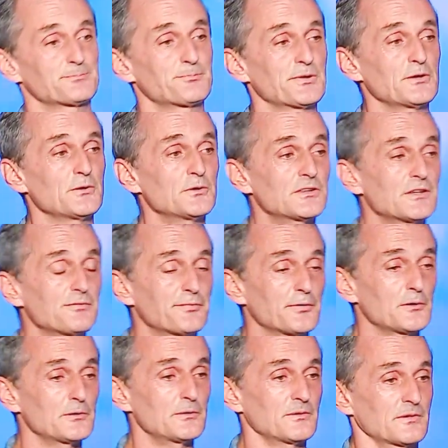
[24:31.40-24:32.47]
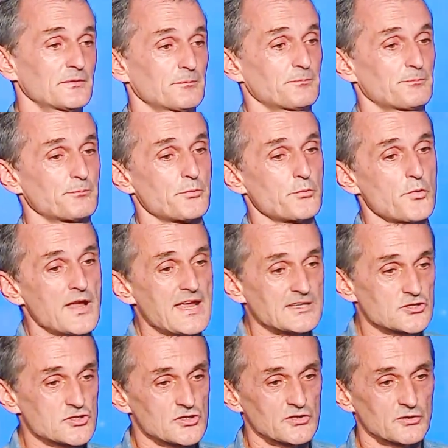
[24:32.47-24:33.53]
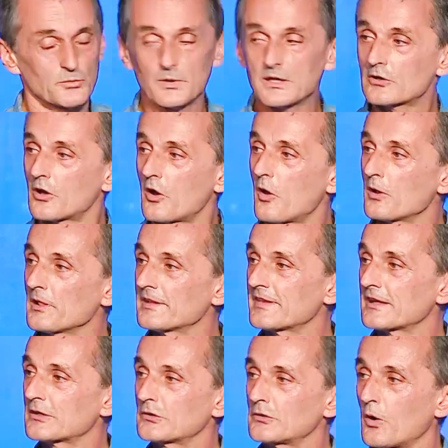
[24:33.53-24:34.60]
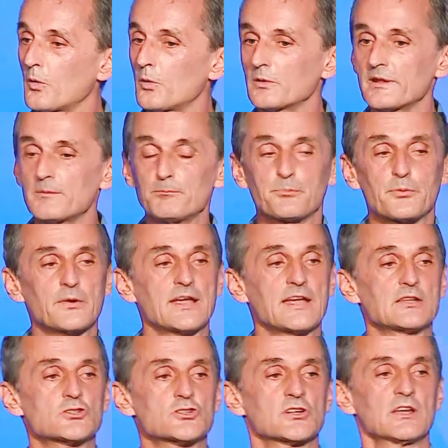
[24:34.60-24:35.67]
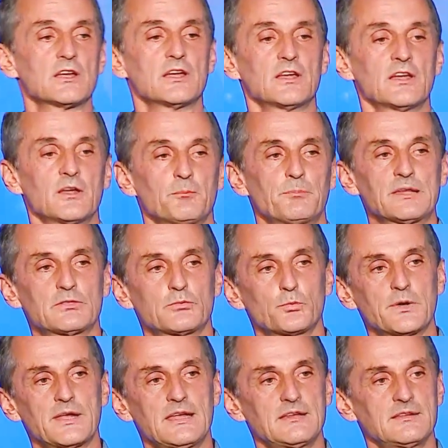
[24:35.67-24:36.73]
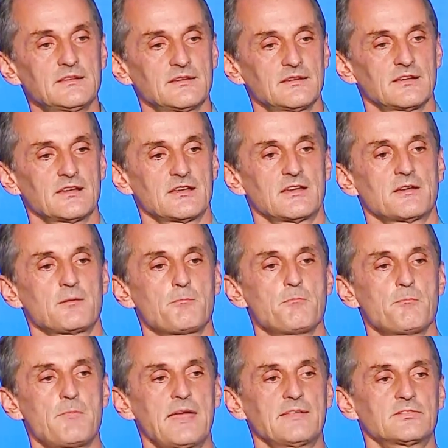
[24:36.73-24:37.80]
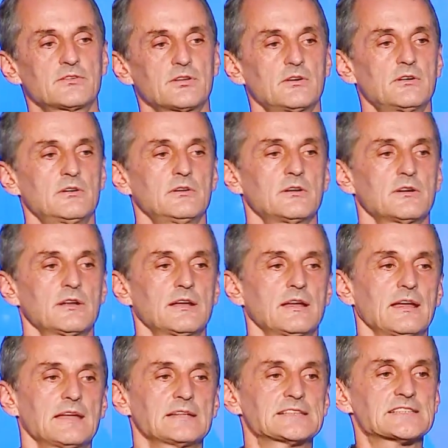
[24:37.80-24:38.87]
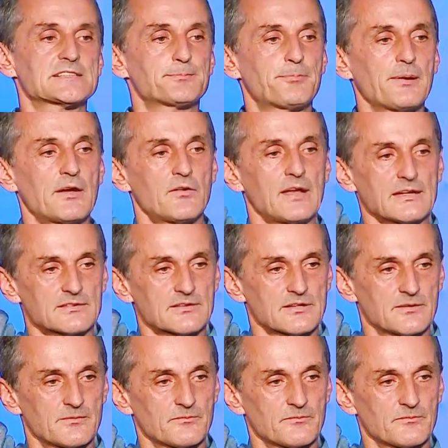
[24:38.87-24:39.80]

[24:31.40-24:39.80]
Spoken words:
beautiful bridge, we call it a golden bridge between matter and spirit.